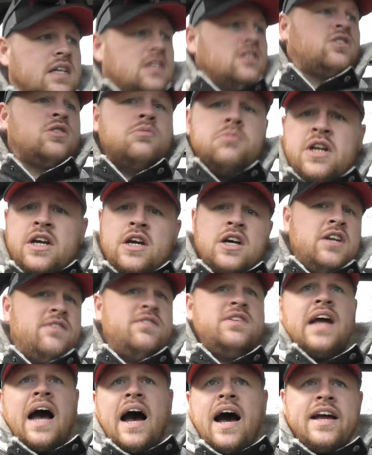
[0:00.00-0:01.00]
Somebody could
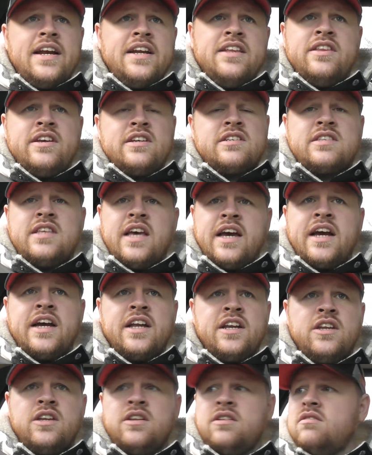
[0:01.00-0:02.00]
have died in this thing,
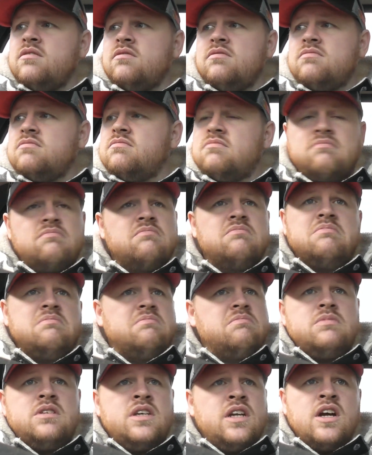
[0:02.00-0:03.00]

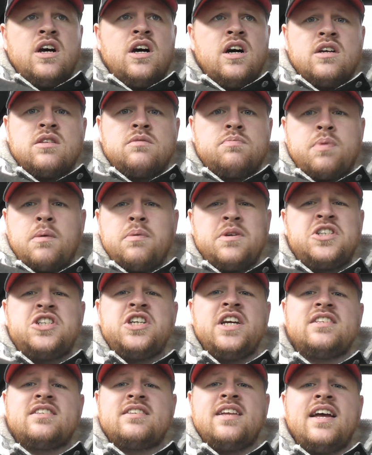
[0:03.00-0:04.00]
and you know, there's probably
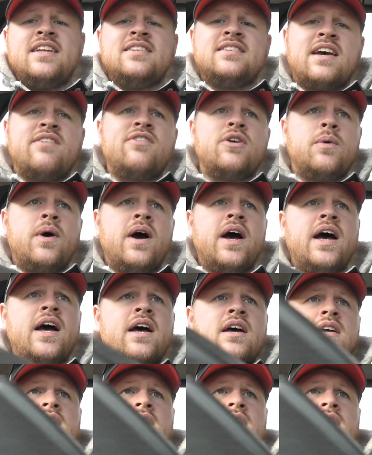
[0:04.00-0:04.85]
shit stains everywhere.